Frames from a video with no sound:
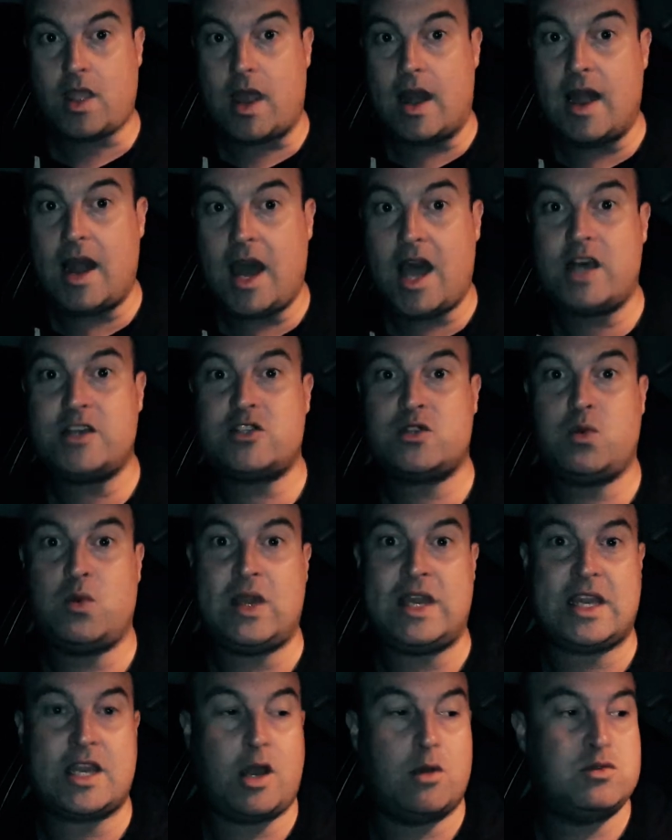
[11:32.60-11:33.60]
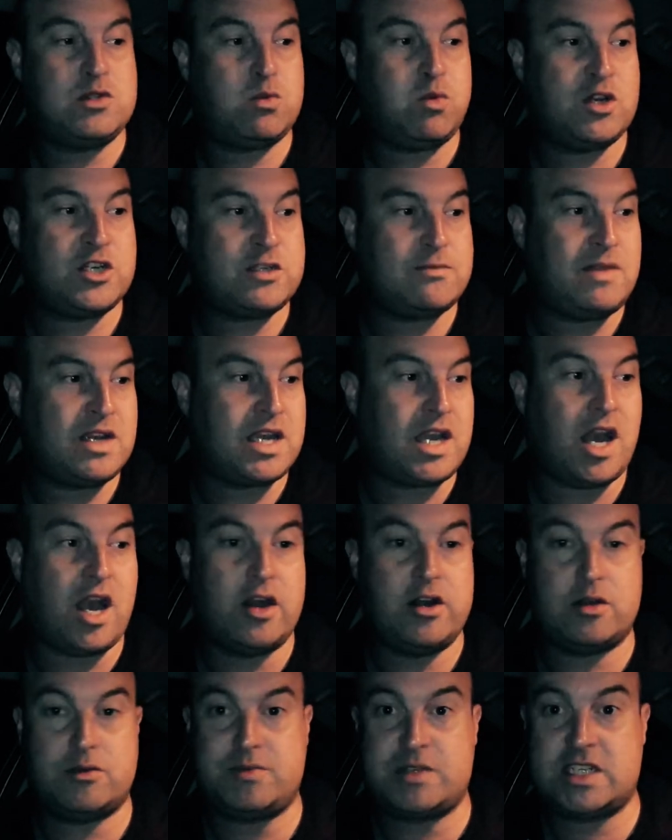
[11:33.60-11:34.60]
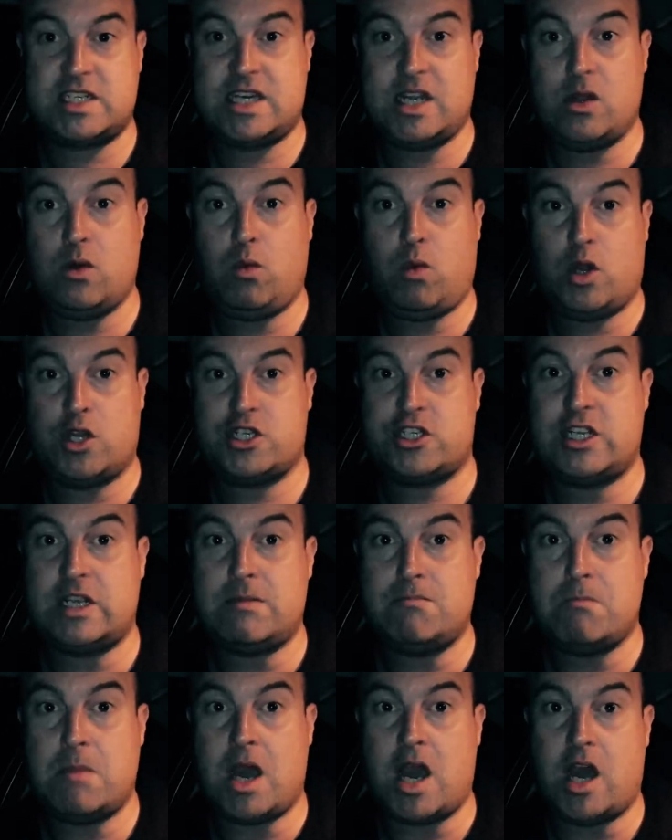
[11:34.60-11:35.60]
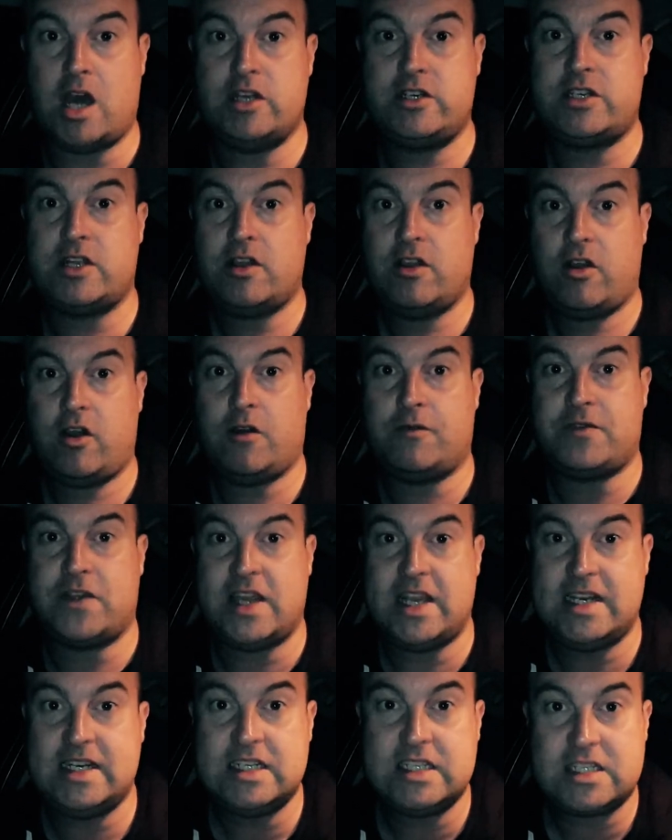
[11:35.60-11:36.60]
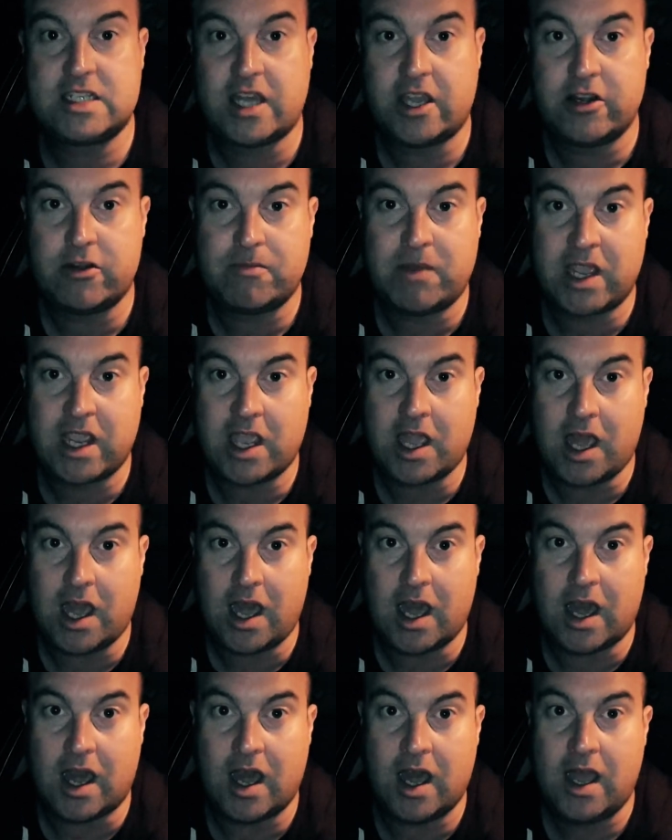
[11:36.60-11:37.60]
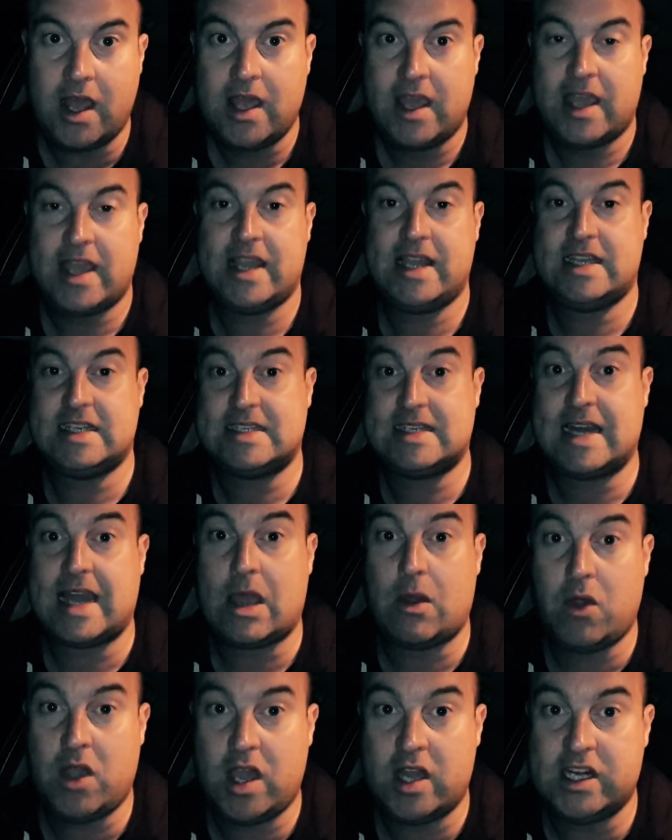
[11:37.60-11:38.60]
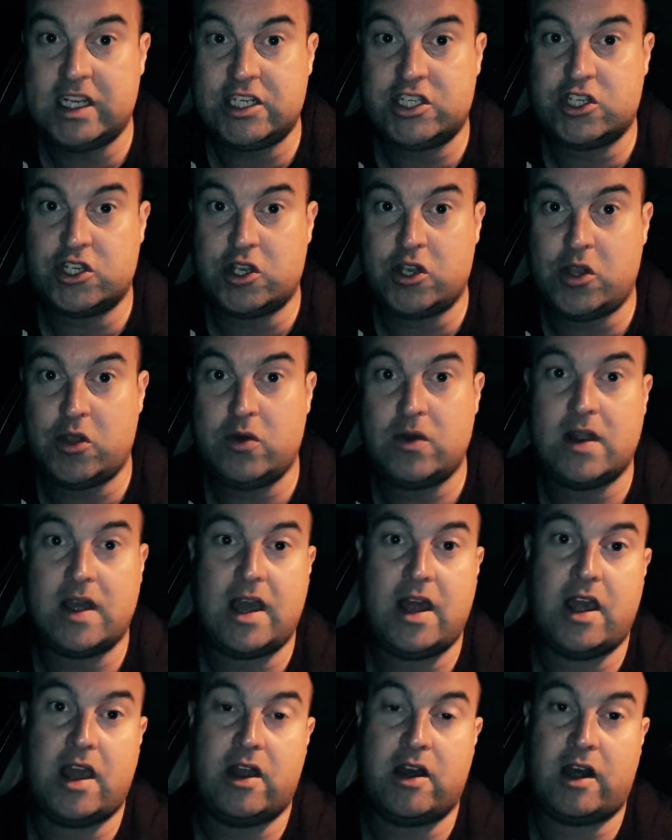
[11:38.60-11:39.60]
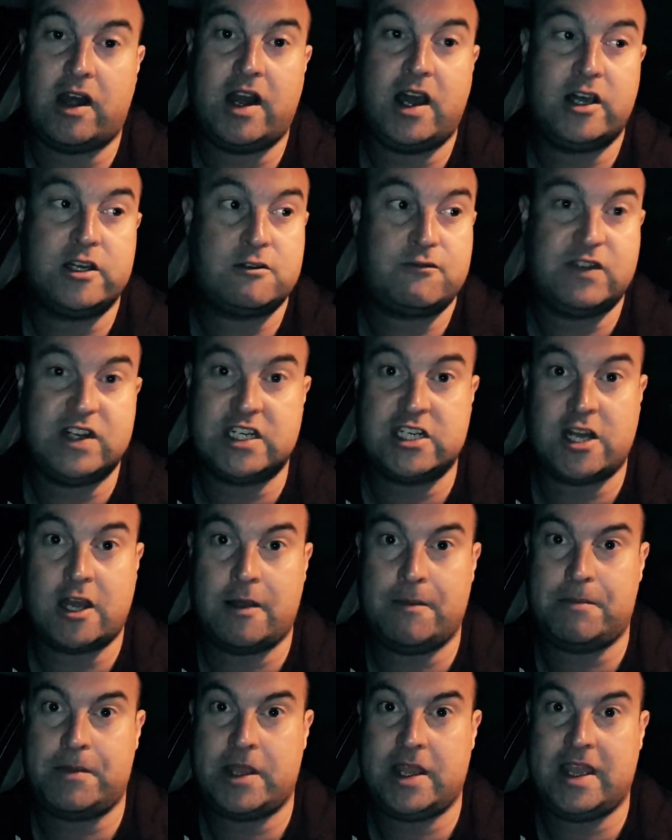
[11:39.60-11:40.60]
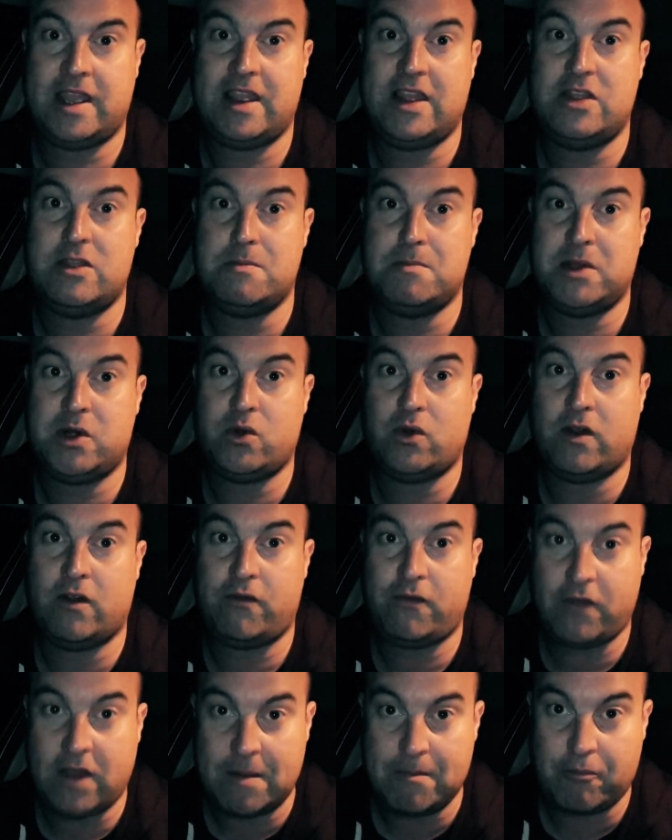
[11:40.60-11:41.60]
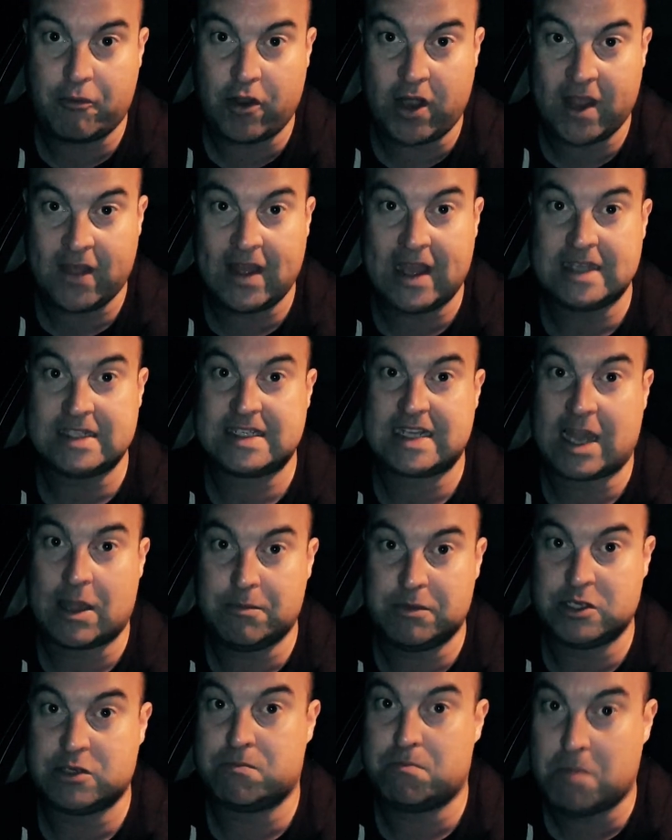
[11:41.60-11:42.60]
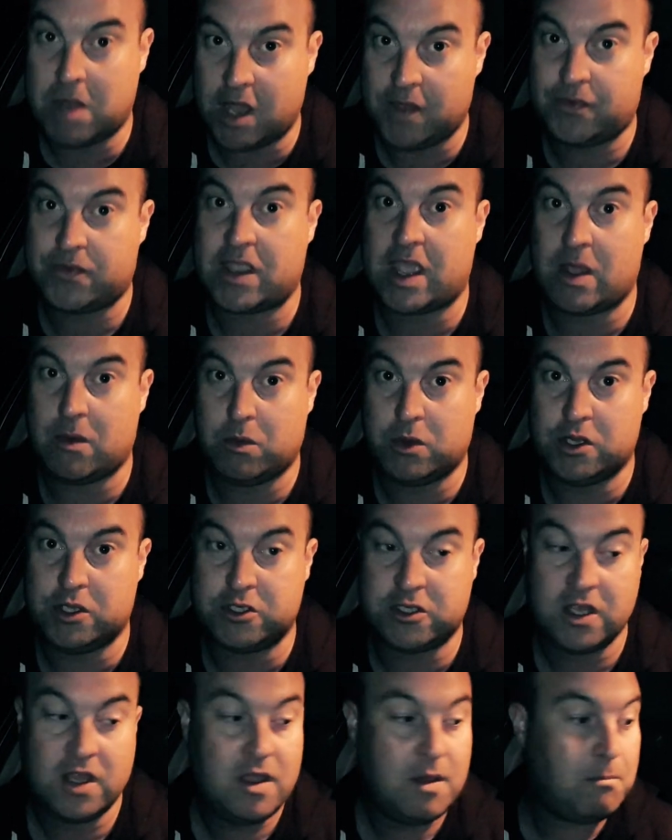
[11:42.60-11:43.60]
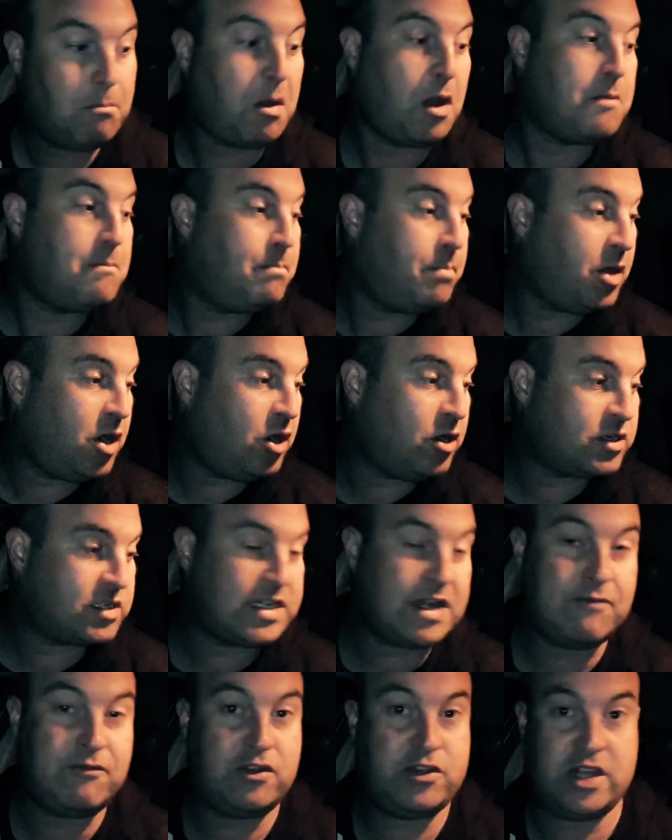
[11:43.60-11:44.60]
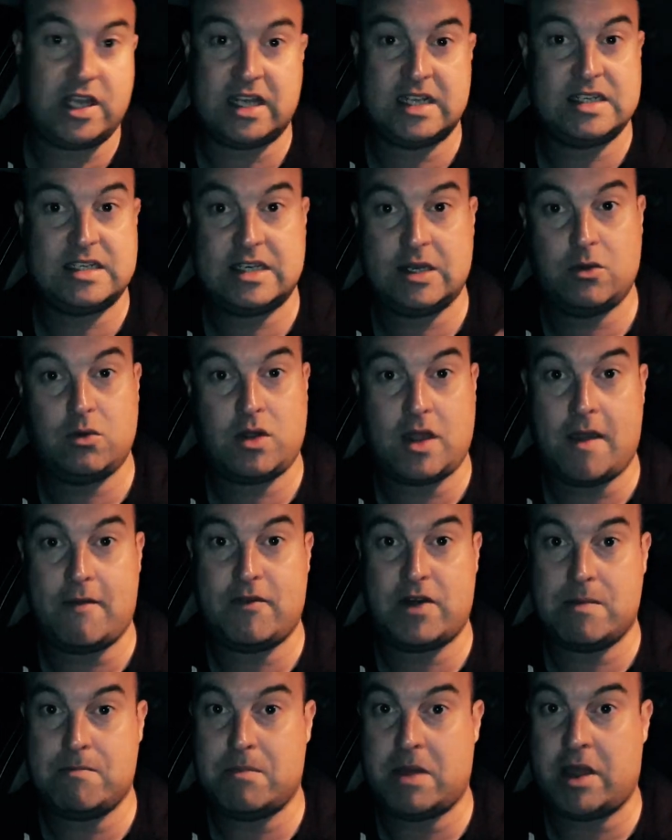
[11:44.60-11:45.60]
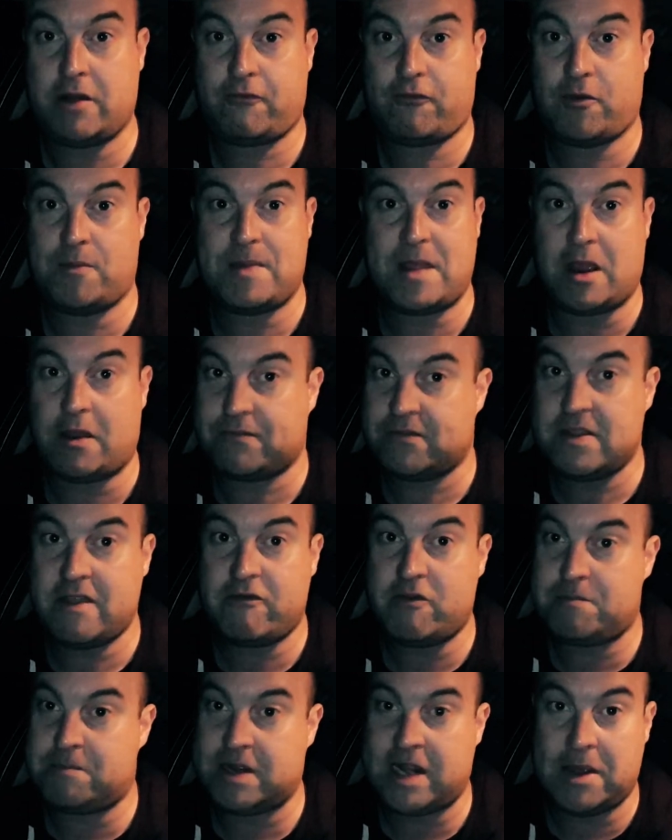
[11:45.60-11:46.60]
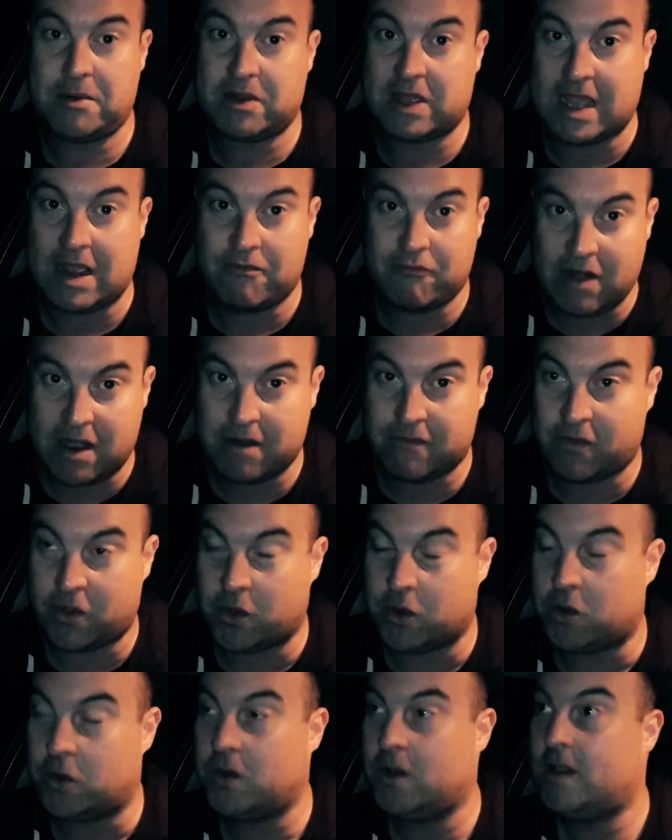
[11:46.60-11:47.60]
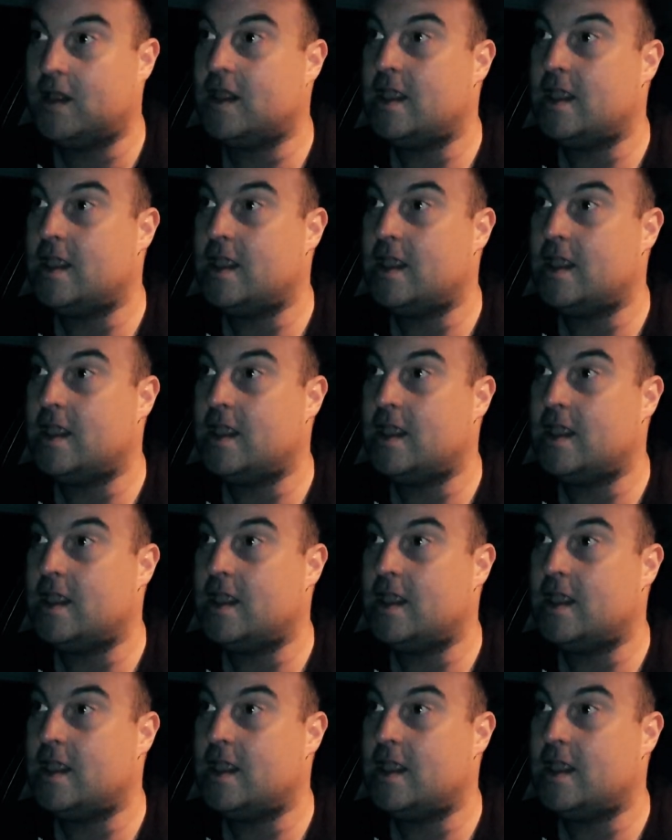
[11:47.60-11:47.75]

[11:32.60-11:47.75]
Last week, I was washing my car, and I'm still washing mud off the inside of my car. It is now early June, and I last fished up here in the middle of February. That's how much mud there was. My box, everything is still covered in mud from there. I've never been able to get rid of it all.